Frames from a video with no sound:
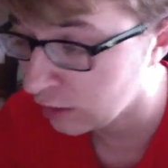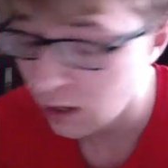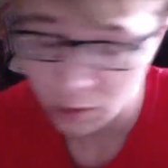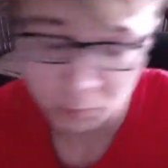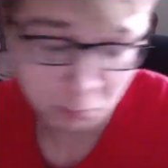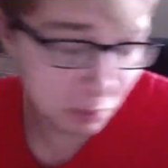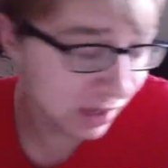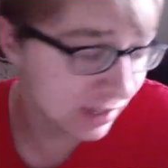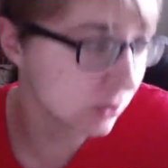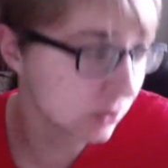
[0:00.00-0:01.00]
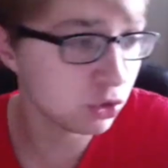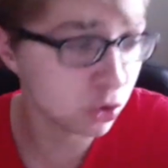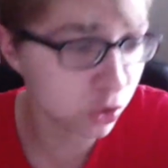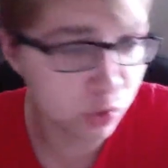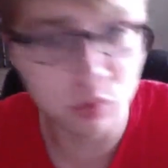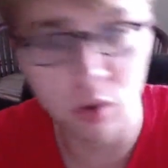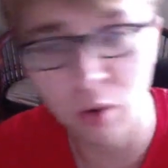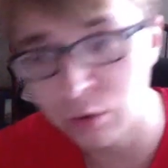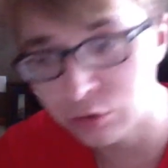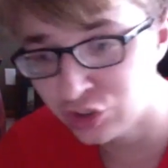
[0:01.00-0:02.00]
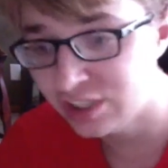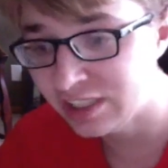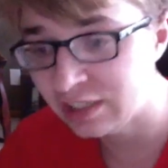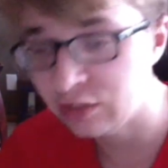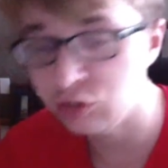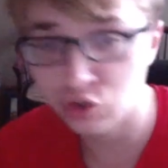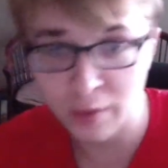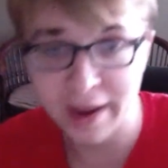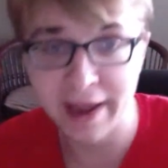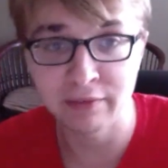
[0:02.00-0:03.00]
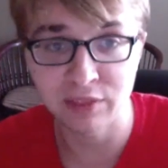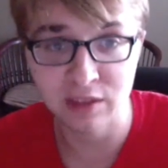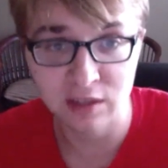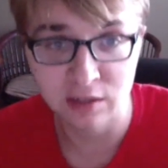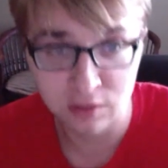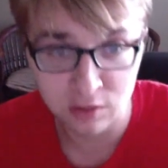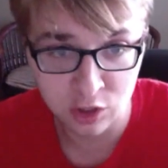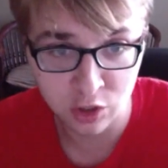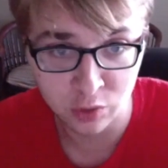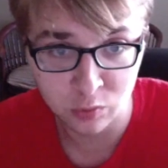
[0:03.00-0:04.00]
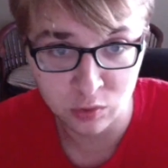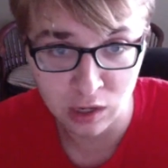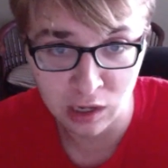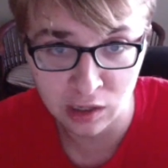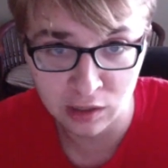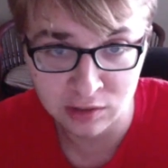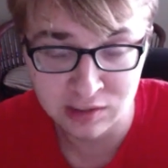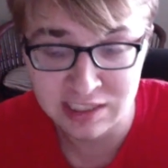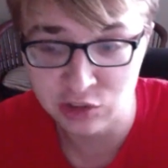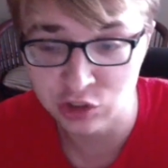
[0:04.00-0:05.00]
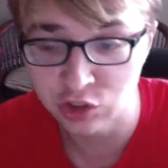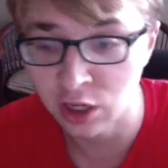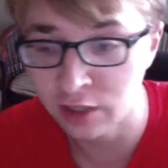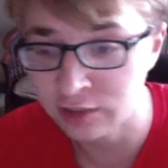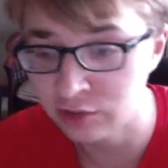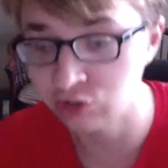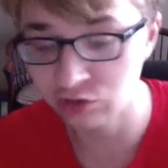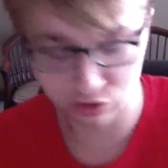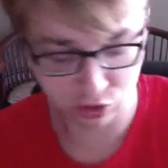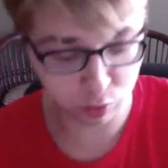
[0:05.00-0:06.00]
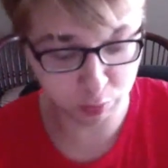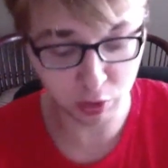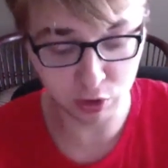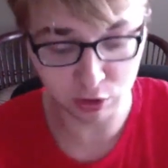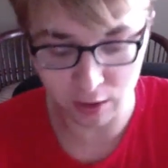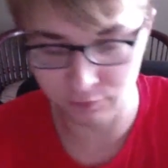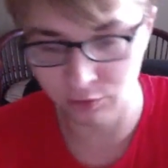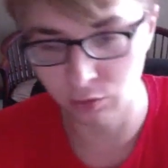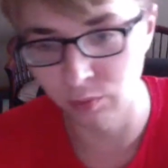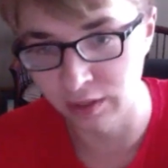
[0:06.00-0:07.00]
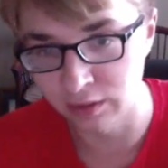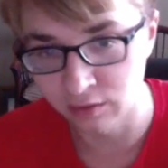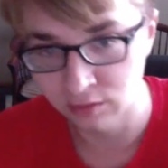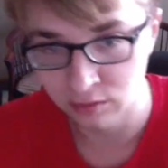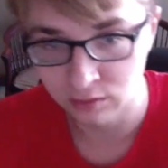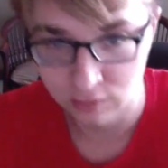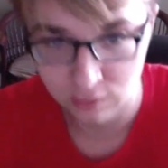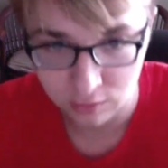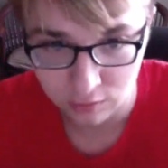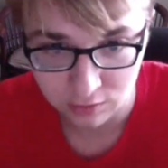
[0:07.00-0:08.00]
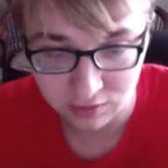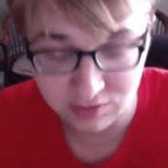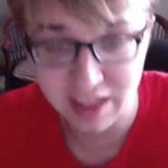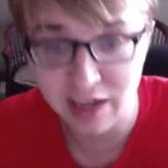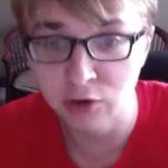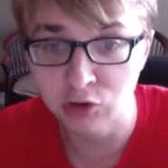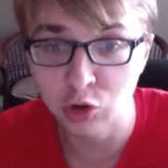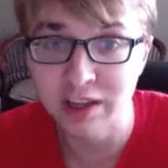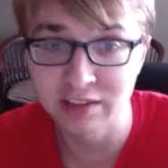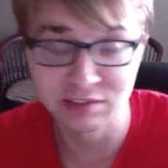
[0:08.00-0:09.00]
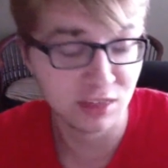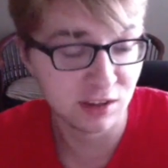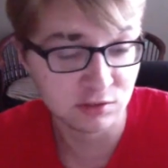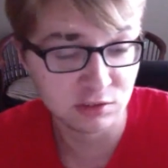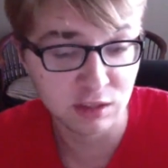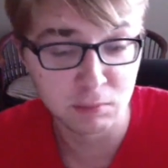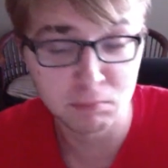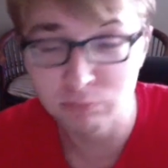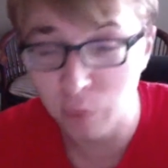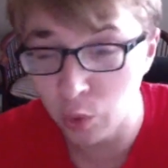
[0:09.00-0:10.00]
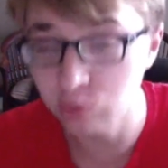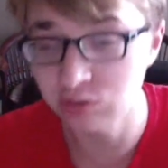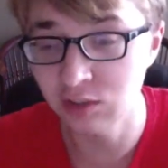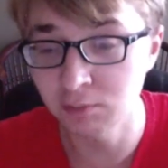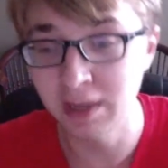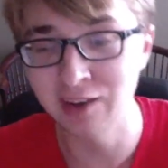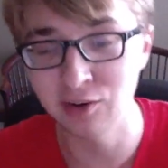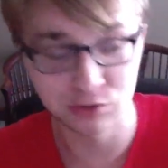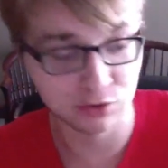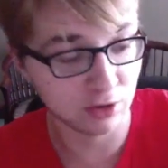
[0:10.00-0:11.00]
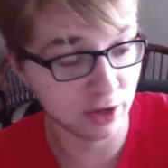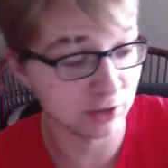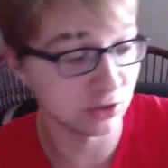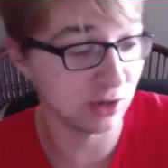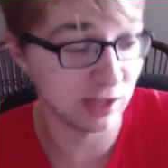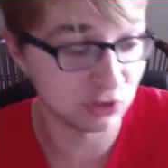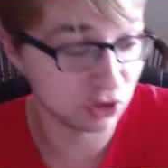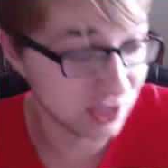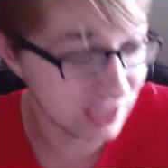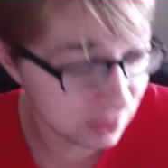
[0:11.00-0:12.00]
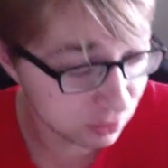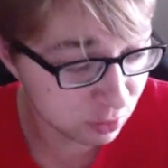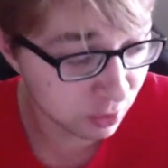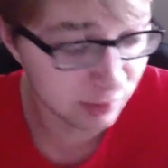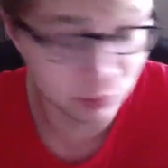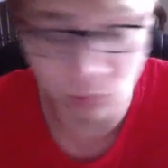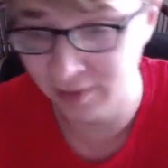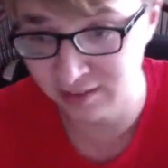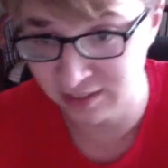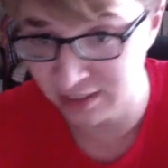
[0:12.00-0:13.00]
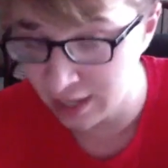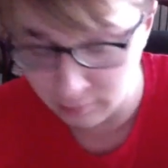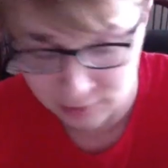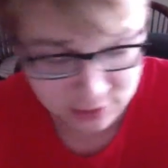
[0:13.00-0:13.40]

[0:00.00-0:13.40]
But Drew or Janine do have the niche knowledges to pull off the win, because they are good at things that most competitors are not good at. Janine is great at romantic comedies.